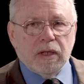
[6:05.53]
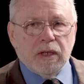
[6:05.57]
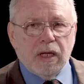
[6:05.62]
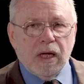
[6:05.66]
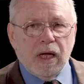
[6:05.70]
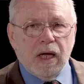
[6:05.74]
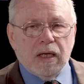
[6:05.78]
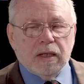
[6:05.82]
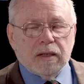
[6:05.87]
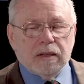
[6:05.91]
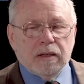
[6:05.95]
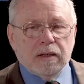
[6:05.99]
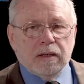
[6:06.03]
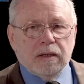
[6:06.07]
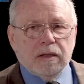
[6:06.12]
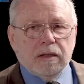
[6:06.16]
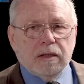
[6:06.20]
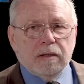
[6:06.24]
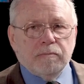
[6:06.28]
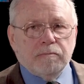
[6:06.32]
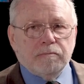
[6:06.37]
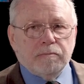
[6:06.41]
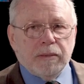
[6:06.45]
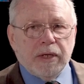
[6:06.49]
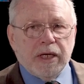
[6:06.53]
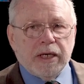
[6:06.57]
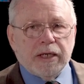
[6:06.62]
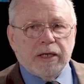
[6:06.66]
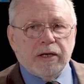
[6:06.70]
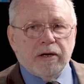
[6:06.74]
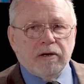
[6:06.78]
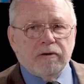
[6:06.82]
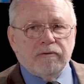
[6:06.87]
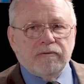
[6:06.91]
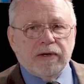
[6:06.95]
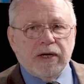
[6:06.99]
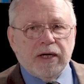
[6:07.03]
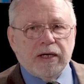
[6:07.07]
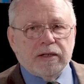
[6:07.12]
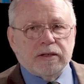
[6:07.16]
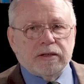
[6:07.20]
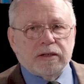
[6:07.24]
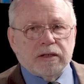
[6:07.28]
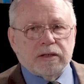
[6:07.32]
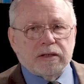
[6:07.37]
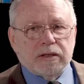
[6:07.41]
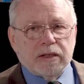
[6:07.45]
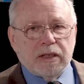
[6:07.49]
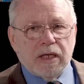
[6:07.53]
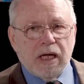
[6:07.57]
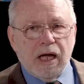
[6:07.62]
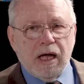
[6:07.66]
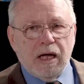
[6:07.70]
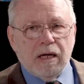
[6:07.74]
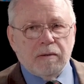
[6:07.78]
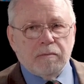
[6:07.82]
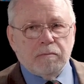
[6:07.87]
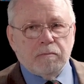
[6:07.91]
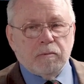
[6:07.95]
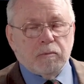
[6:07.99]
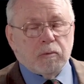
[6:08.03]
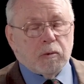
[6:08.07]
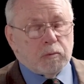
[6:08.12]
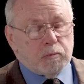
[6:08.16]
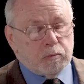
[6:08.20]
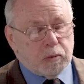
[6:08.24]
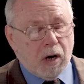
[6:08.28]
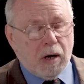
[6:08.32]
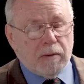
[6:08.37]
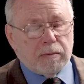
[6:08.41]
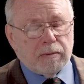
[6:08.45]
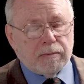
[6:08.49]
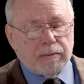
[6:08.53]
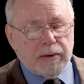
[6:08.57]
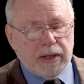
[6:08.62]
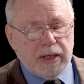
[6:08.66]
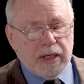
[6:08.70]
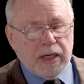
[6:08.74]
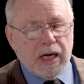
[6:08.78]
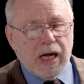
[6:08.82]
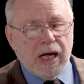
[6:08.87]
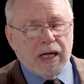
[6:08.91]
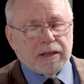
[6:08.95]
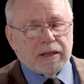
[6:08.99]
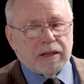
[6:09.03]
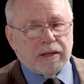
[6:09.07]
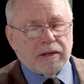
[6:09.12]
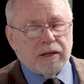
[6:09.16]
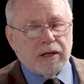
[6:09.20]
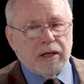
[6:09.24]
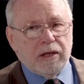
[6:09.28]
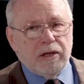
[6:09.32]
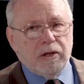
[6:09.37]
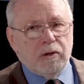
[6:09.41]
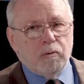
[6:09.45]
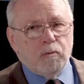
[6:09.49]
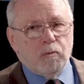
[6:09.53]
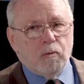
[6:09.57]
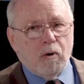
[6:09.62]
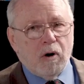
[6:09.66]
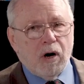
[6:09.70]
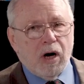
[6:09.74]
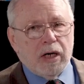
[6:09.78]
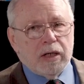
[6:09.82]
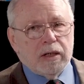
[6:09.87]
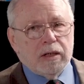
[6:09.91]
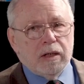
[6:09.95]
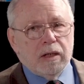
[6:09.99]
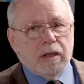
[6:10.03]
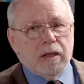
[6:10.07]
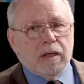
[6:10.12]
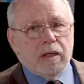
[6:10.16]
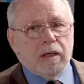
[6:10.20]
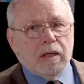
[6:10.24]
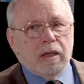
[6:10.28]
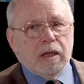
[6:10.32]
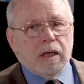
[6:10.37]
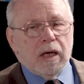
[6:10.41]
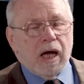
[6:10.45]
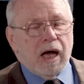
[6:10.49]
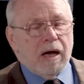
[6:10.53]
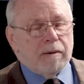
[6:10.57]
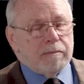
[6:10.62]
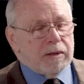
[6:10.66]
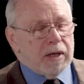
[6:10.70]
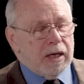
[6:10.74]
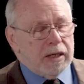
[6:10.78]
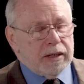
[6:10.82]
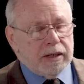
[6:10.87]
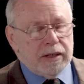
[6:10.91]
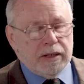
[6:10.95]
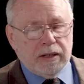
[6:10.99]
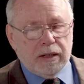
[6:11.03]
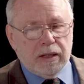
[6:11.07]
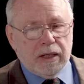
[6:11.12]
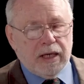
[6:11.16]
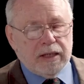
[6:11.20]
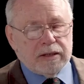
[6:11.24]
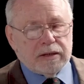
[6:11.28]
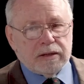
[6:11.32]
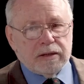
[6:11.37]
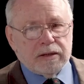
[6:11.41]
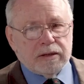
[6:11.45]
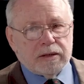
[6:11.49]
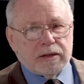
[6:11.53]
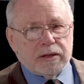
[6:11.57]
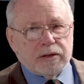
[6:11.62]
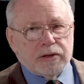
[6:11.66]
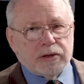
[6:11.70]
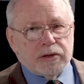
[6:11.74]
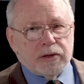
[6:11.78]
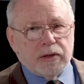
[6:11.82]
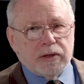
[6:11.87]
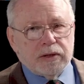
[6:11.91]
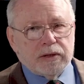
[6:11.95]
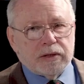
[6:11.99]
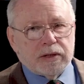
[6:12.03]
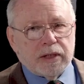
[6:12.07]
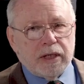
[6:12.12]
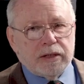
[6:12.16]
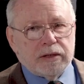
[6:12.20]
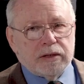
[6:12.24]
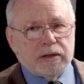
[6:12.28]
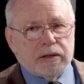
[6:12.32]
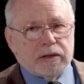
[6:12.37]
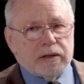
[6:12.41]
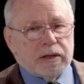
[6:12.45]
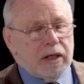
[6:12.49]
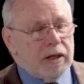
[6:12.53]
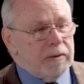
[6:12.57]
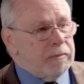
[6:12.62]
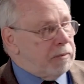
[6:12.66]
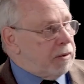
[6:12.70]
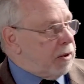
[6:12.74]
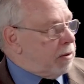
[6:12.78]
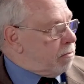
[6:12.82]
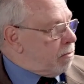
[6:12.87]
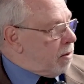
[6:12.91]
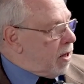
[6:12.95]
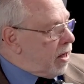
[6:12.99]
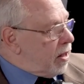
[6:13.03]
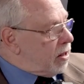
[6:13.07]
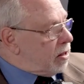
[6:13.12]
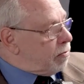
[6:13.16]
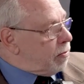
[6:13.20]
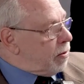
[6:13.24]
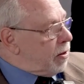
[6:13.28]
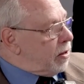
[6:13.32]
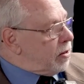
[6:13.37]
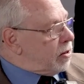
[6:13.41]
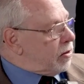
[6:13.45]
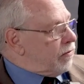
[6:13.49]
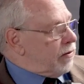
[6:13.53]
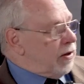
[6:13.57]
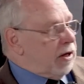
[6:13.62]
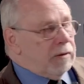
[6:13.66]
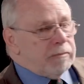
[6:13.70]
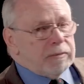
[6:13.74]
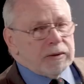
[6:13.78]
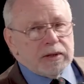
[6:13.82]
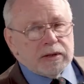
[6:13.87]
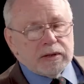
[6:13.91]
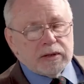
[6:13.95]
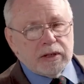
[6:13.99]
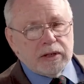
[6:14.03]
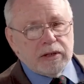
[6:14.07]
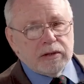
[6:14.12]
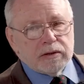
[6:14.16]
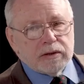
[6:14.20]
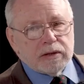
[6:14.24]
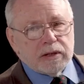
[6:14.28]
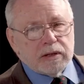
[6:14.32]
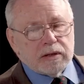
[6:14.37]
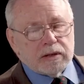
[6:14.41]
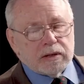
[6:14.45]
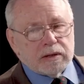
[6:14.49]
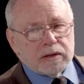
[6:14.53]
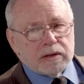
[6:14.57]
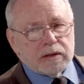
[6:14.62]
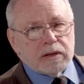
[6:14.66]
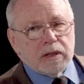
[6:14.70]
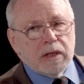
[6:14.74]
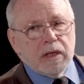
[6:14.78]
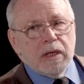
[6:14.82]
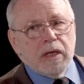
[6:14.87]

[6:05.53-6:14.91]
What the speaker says: a lot, Medicare Advantage is probably not the thing you want. I'm not a licensed insurance agency, but my experience of helping senior citizens